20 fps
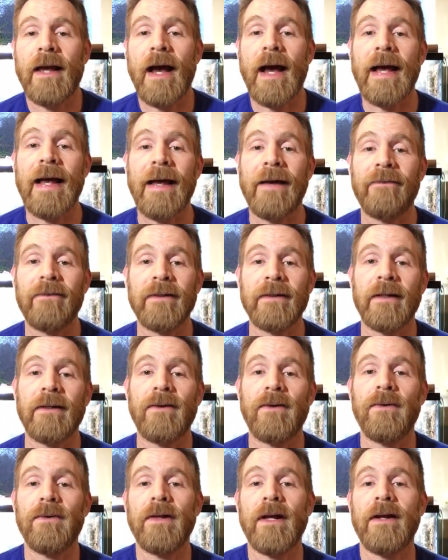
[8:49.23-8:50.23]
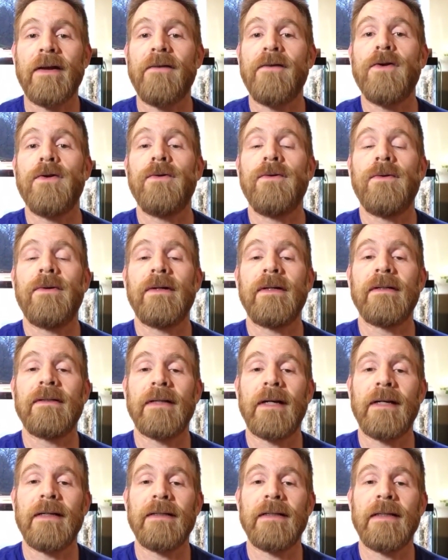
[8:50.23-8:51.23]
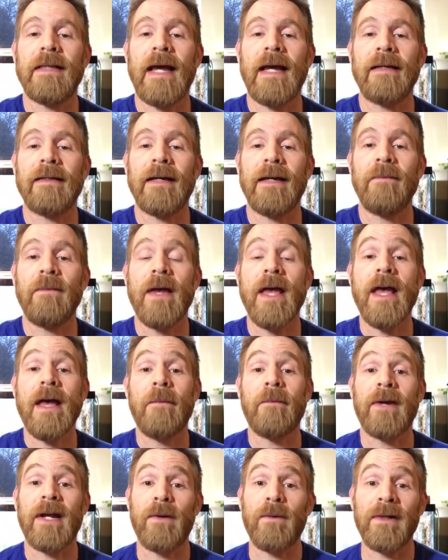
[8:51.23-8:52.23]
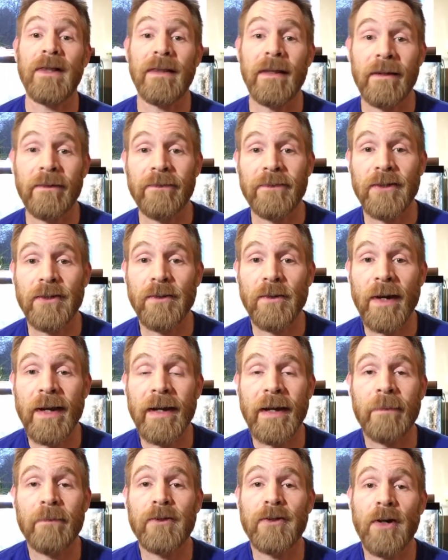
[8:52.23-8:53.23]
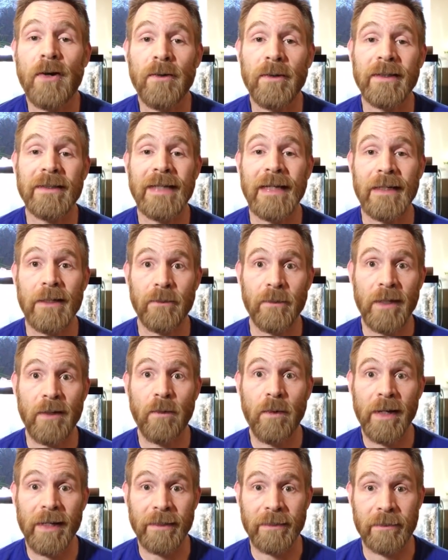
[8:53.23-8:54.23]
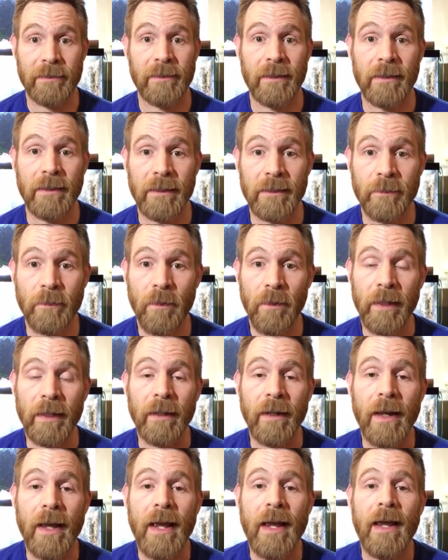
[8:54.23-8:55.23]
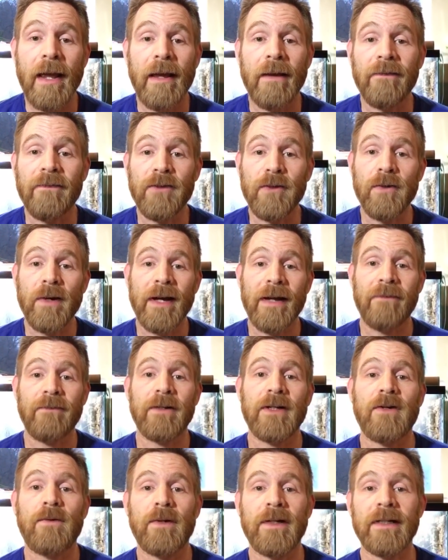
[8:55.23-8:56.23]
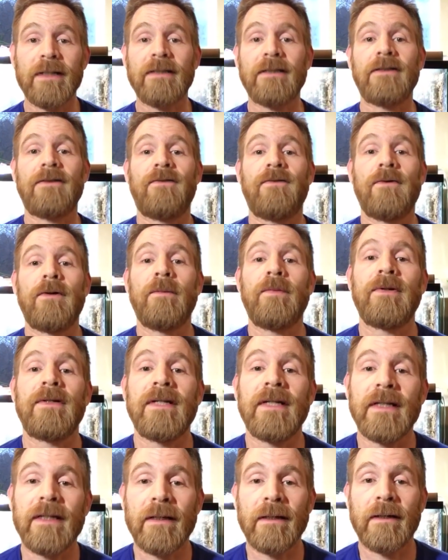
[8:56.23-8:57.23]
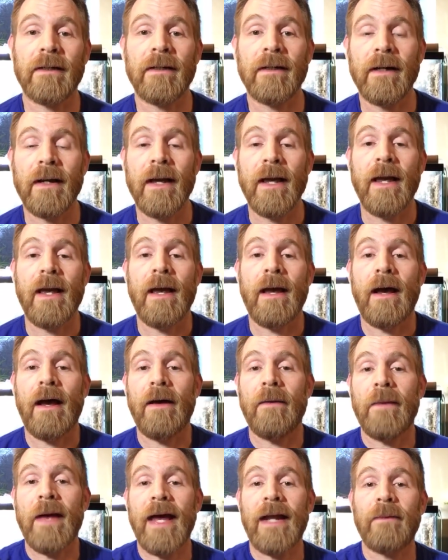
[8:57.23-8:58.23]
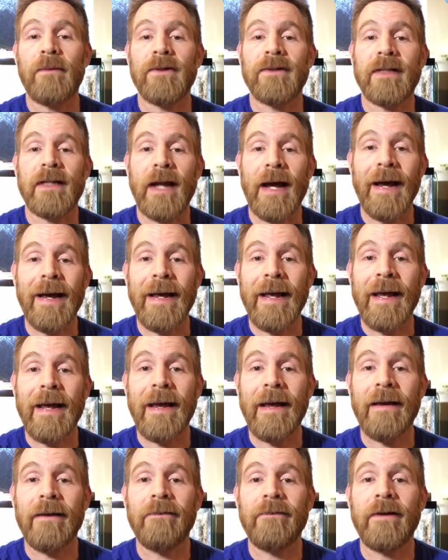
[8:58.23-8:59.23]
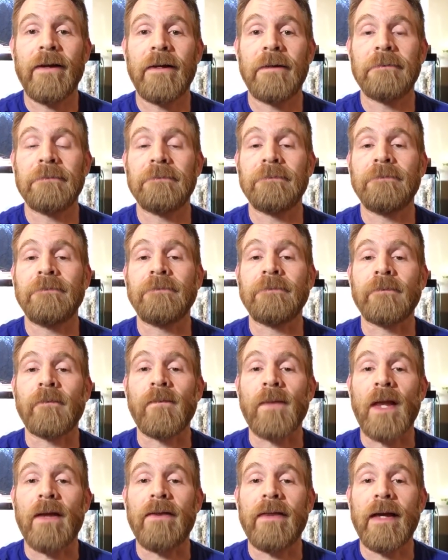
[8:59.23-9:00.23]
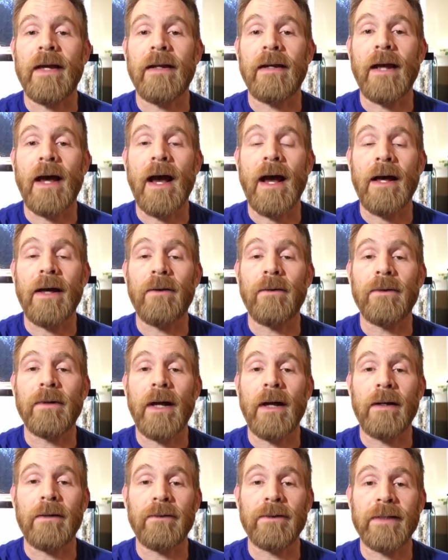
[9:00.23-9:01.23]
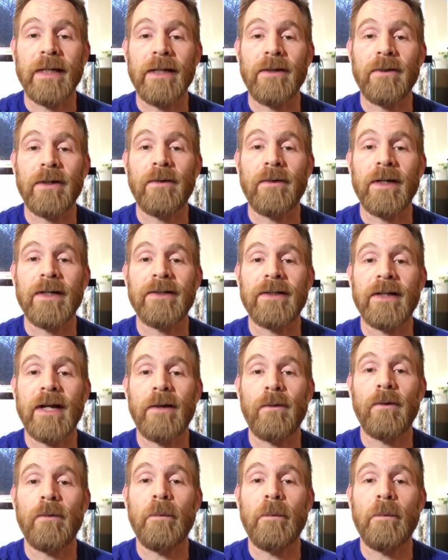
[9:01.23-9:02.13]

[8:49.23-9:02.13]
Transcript: I haven't done a whole lot of new designs in that time, but I would love to, and I'm totally taking requests at this point. If you have requests for particular um, animals that I have, then I will, I will take requests and I will